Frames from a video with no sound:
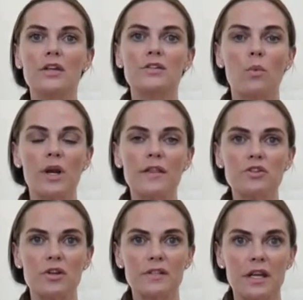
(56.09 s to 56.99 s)
So one of
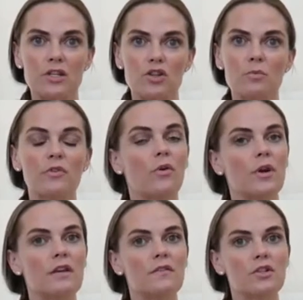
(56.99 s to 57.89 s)
the tricks I do
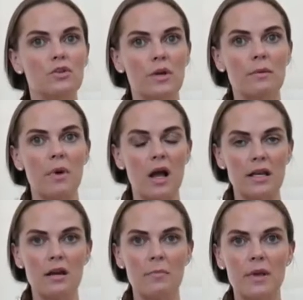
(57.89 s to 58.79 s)
before even doing
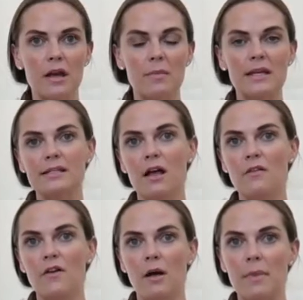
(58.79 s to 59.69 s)
body cupping on
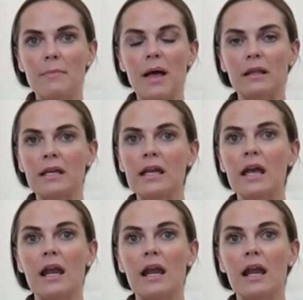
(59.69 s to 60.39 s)
myself on my belly,